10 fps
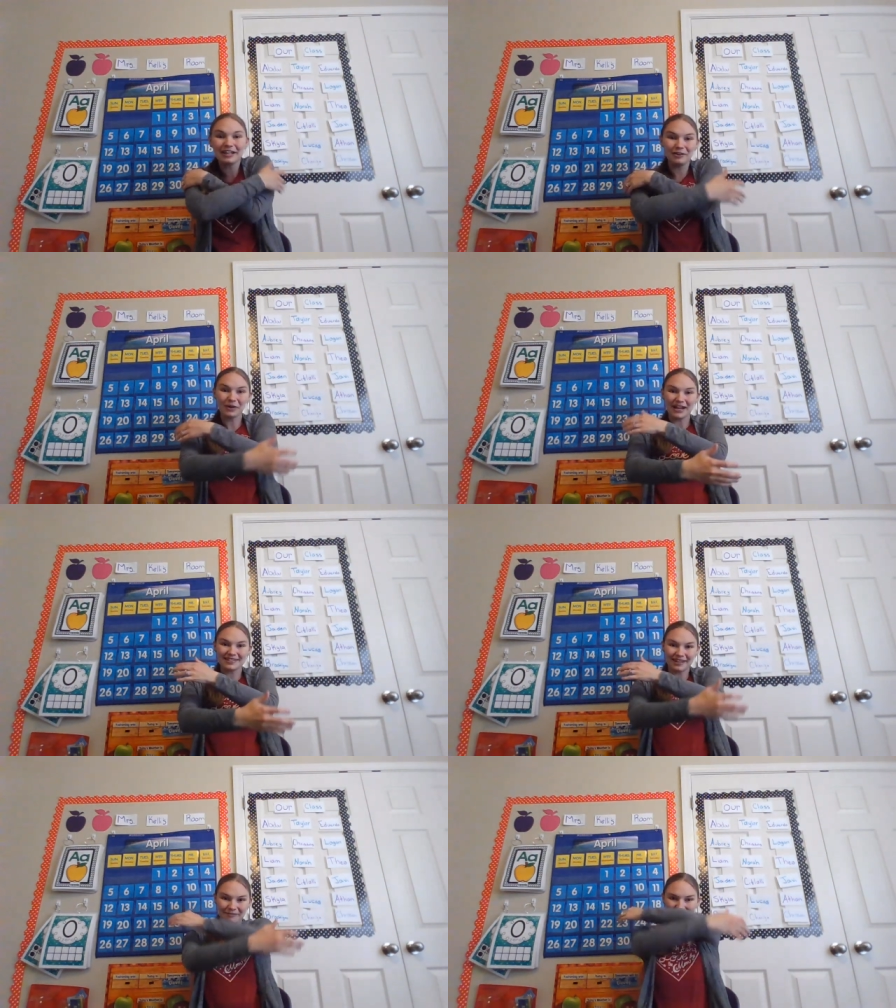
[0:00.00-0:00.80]
Can you
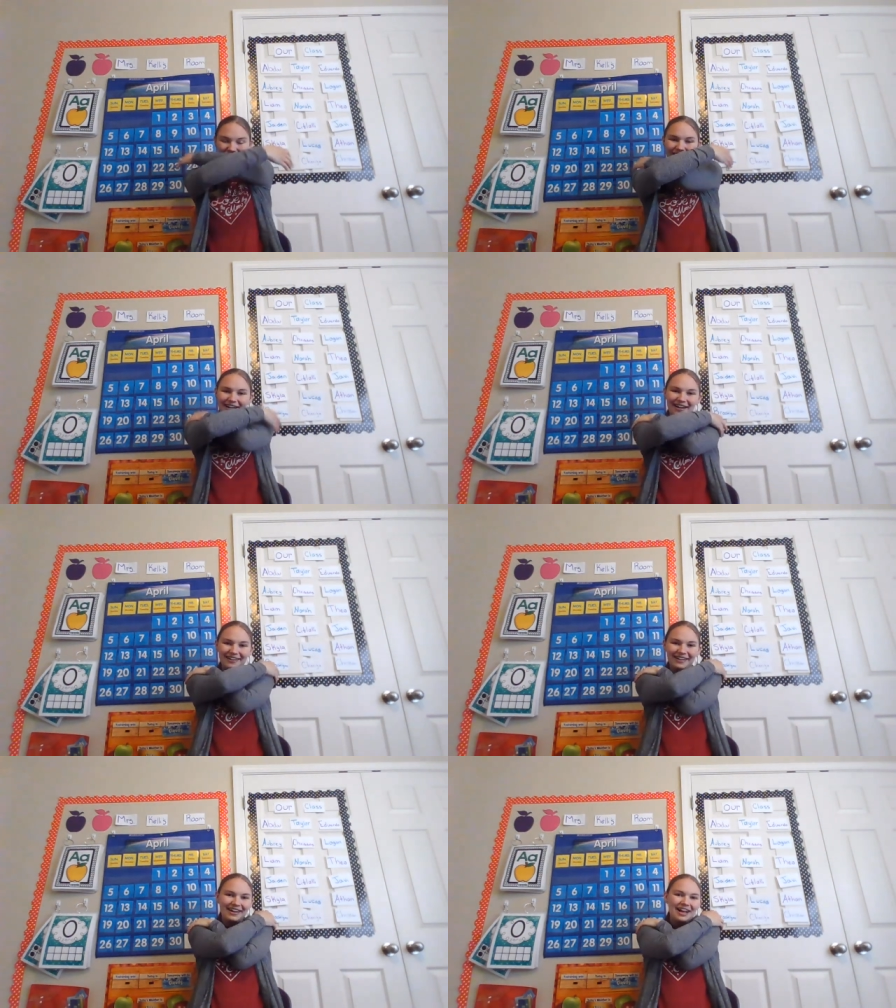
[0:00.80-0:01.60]
guys give me a giant
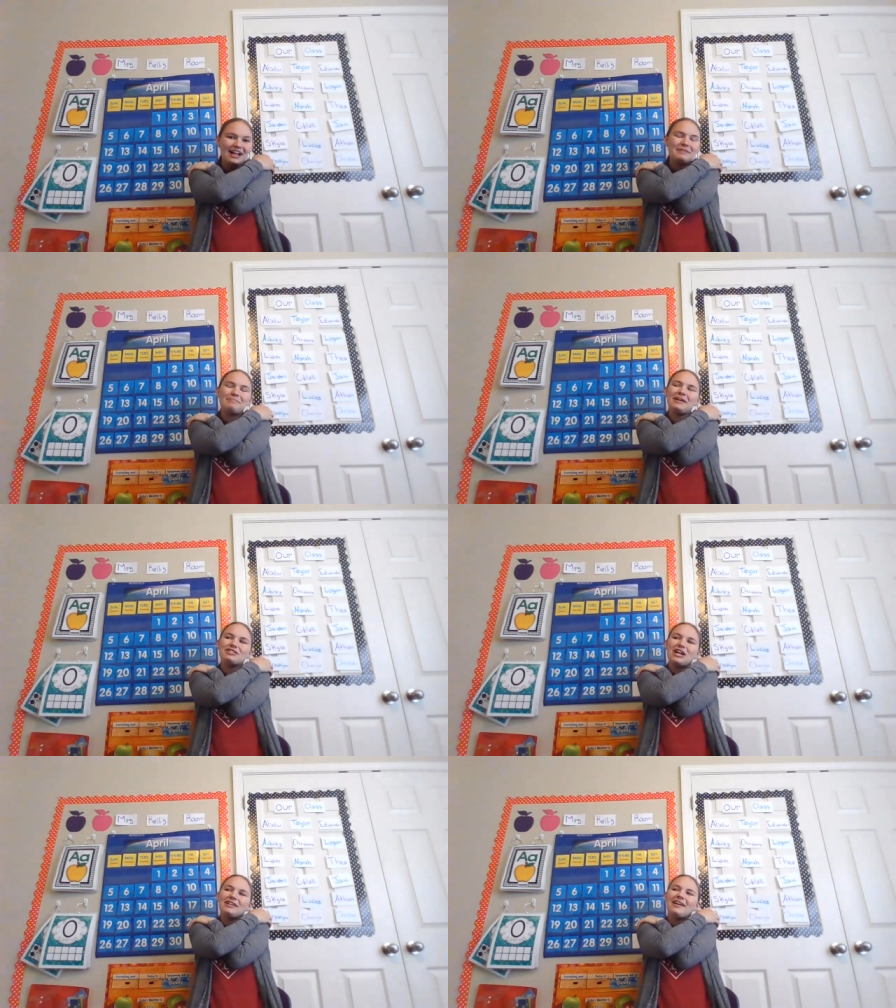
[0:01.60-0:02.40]
hug?
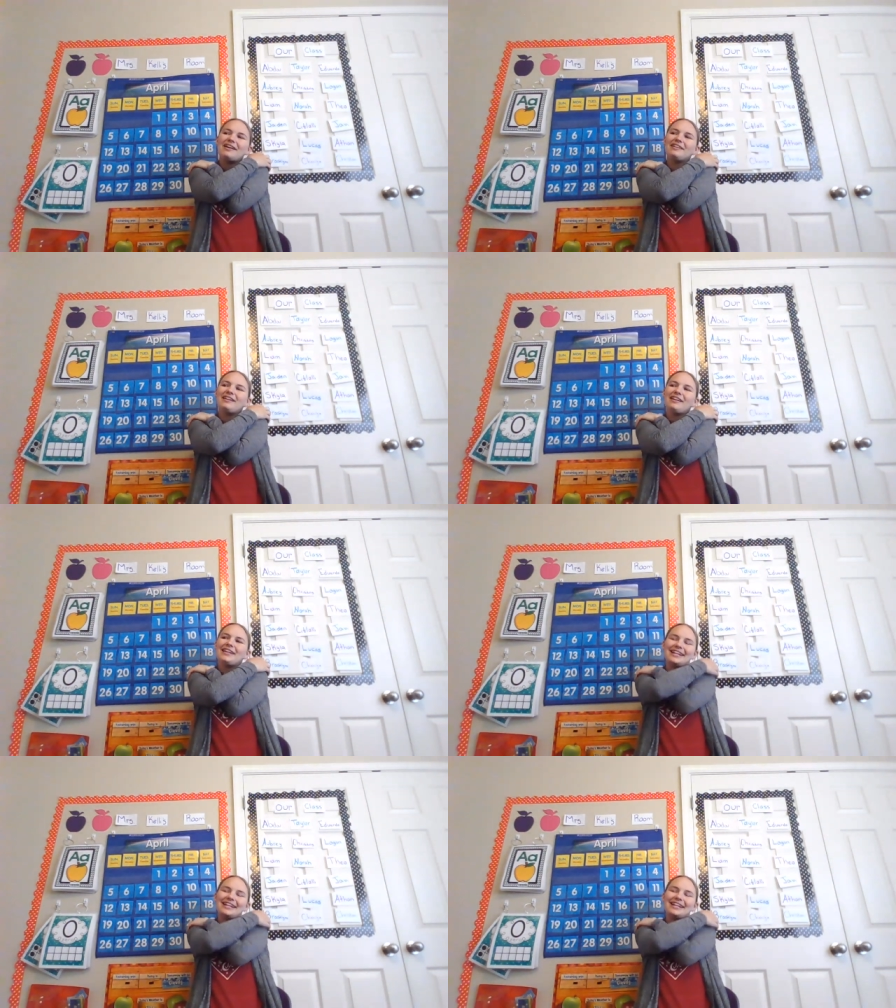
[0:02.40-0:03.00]
Big giant hug?